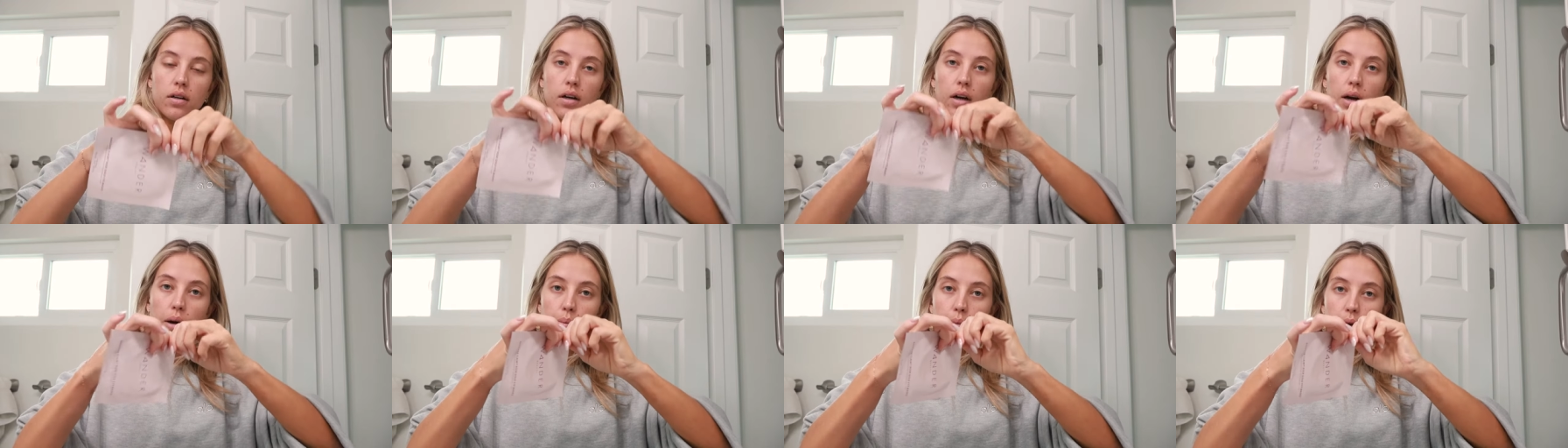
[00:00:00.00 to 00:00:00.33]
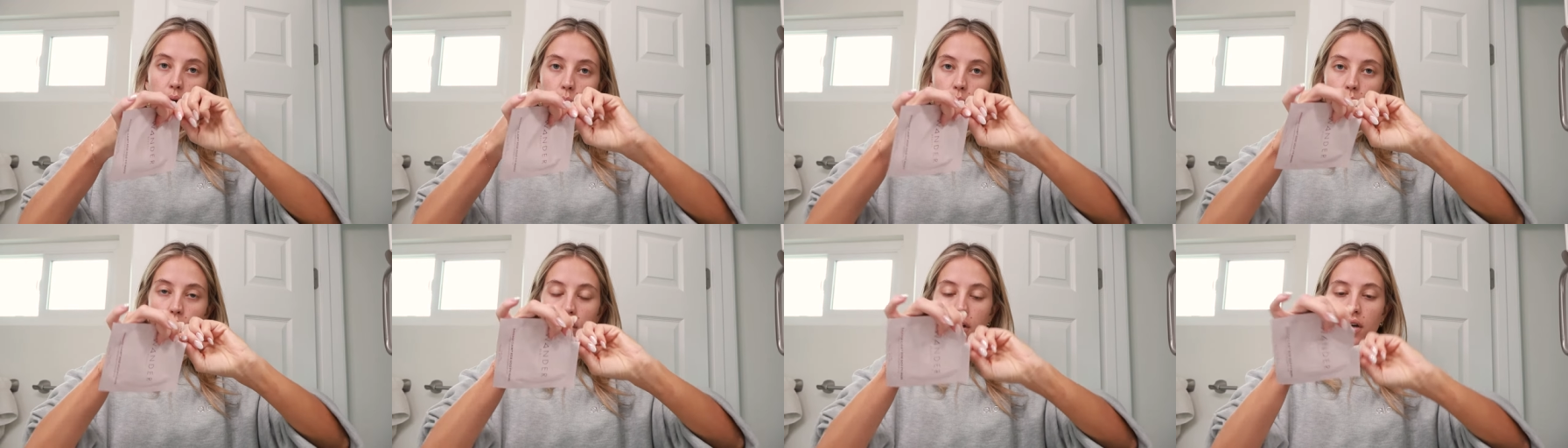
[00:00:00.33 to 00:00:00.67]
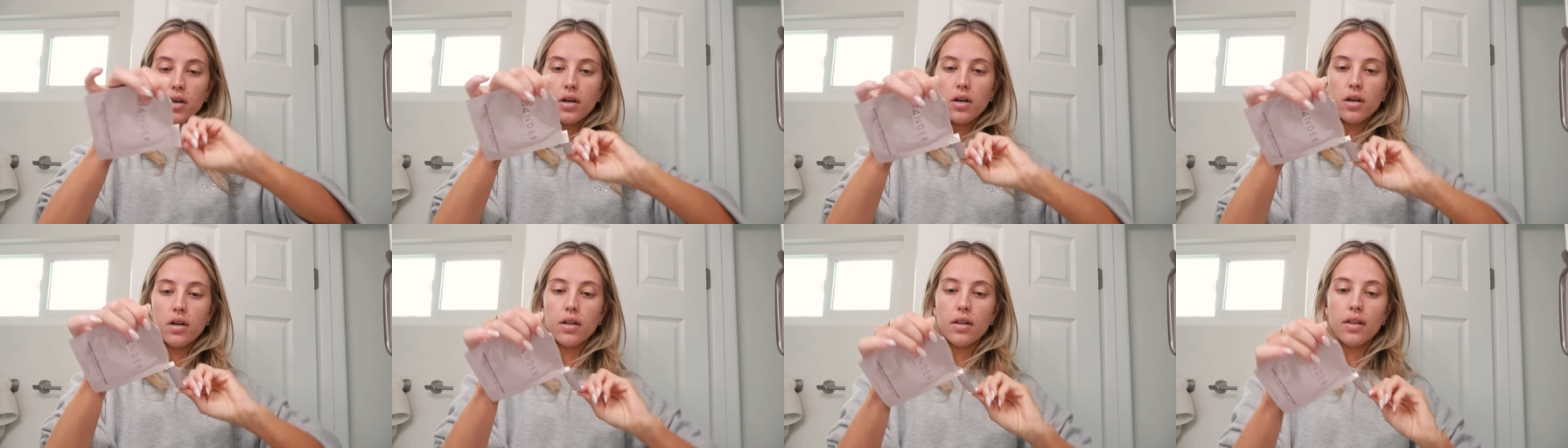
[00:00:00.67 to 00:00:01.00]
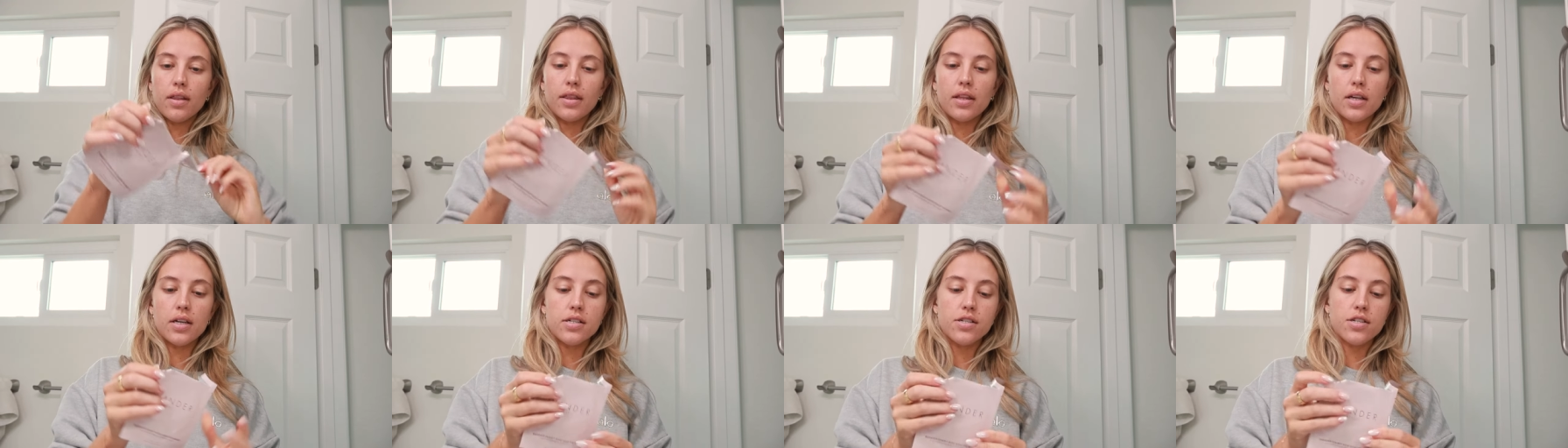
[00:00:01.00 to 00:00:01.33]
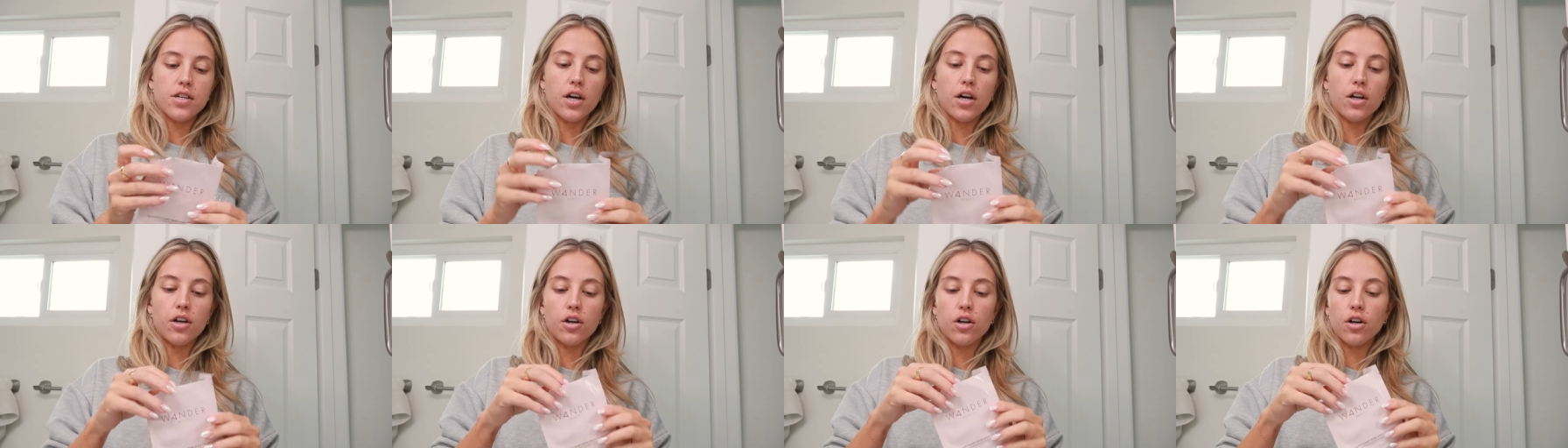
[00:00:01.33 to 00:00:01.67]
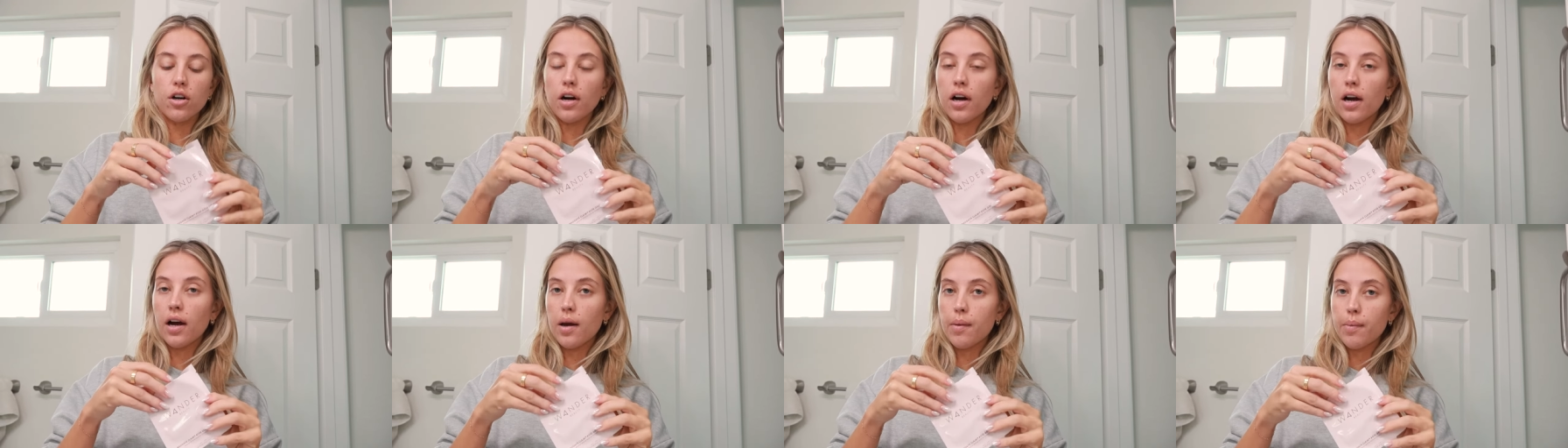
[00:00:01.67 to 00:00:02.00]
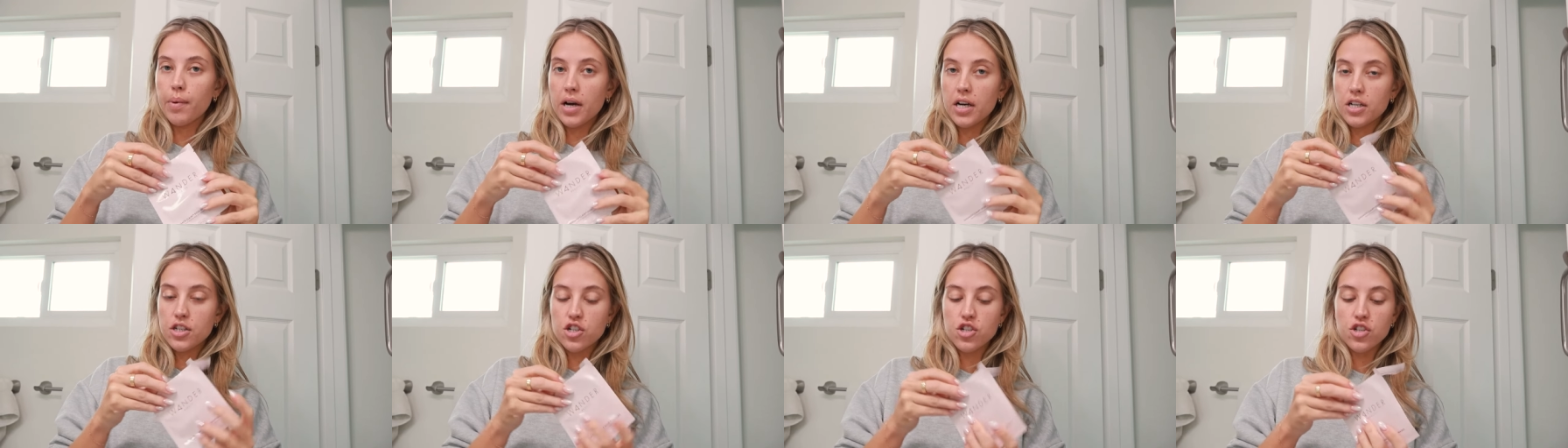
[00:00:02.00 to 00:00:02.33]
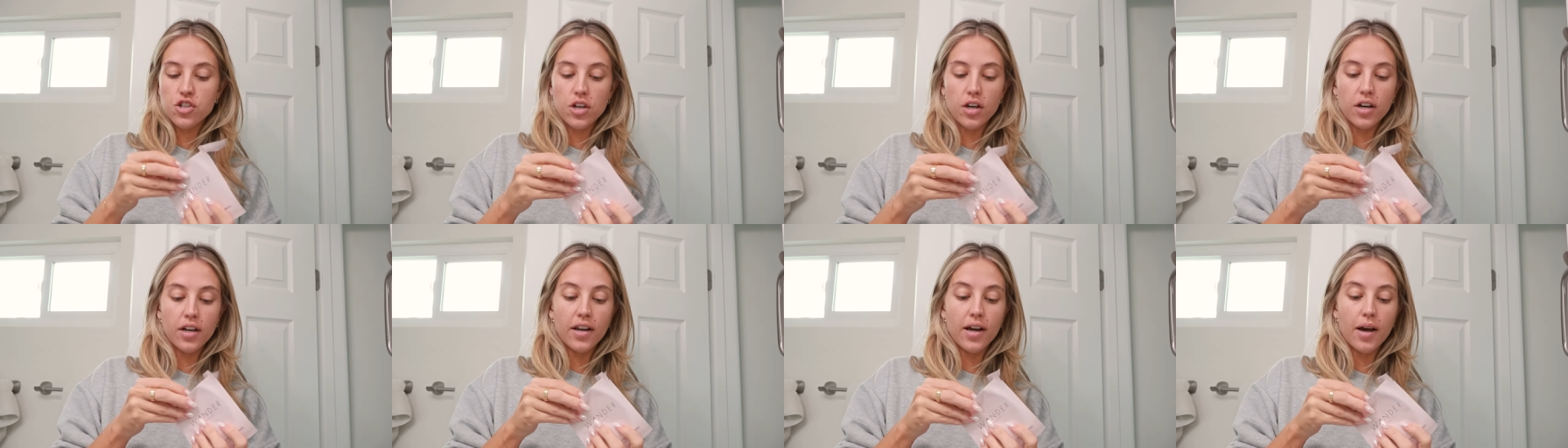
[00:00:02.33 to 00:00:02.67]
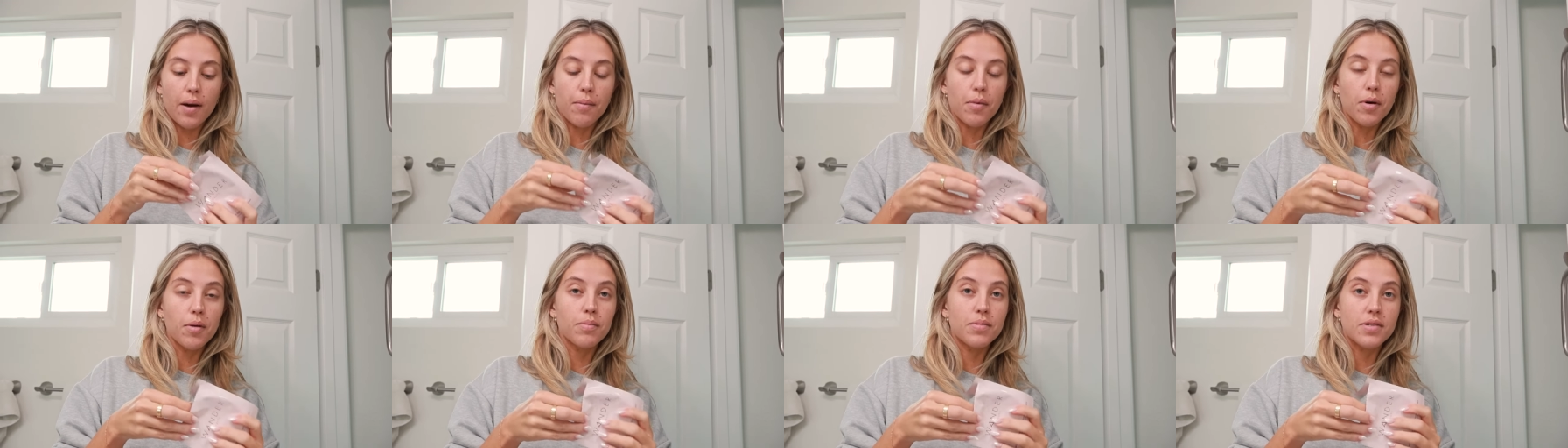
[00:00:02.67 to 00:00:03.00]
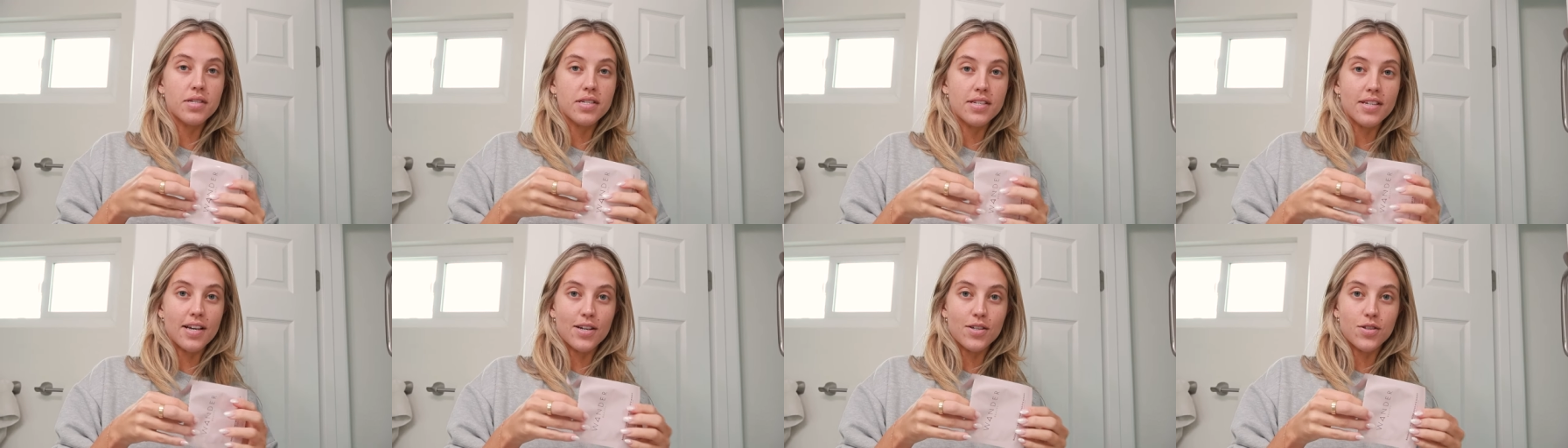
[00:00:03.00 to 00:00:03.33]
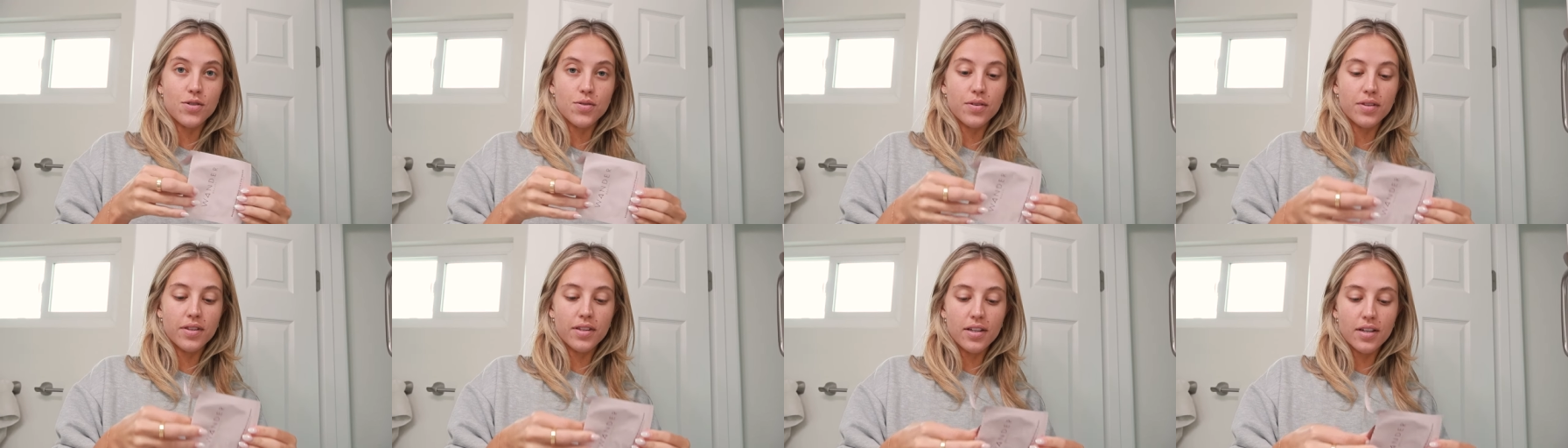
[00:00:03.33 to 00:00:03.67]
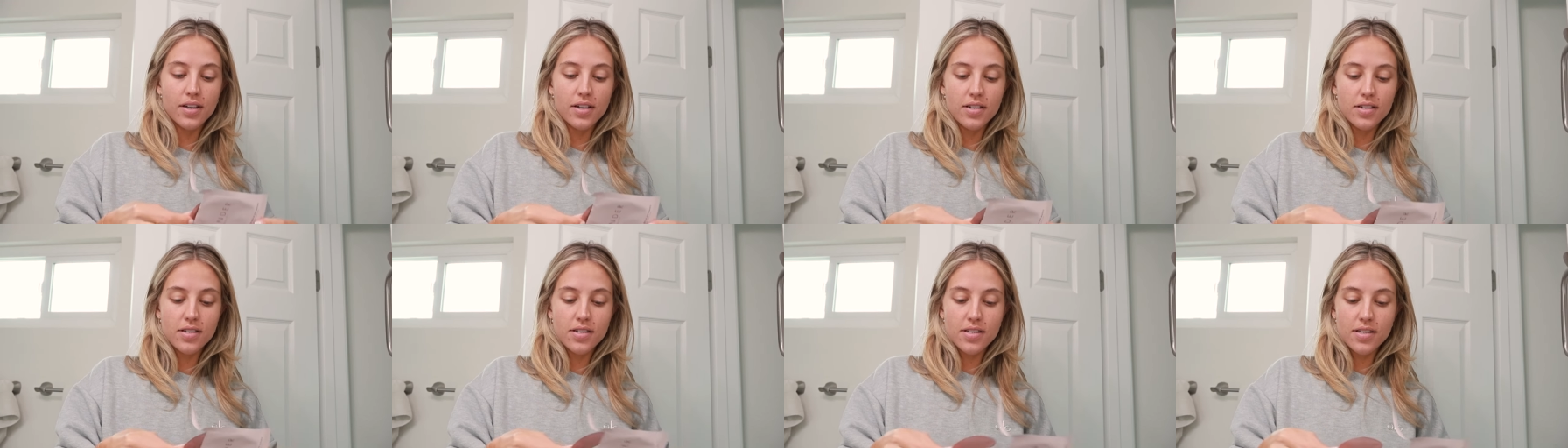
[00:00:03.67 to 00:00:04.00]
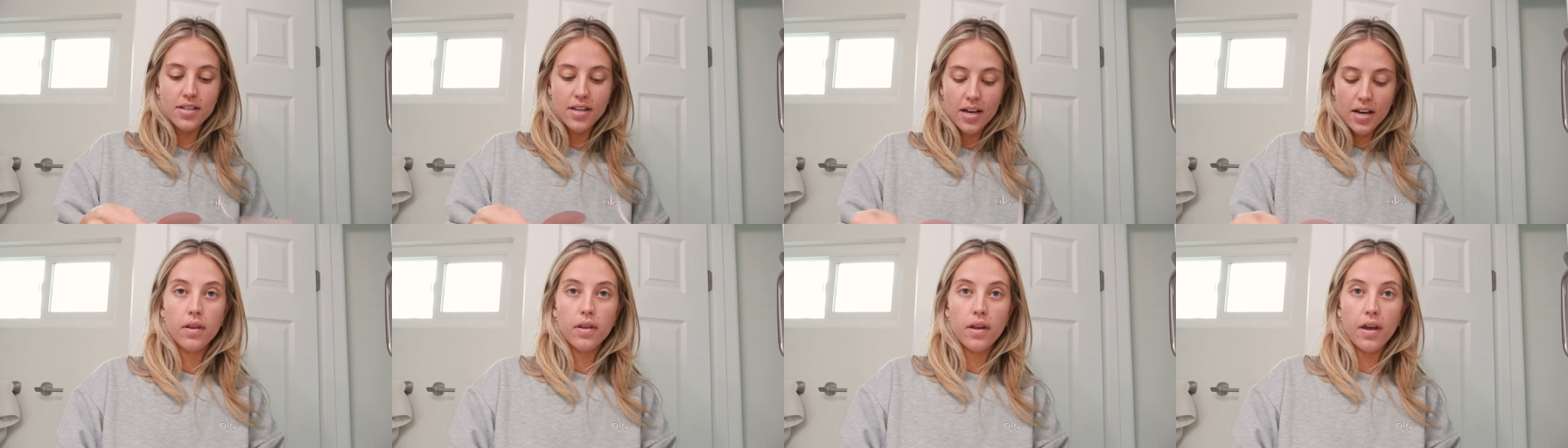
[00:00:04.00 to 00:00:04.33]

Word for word: I'm gonna put these under eye patches on. I'm obsessed with these.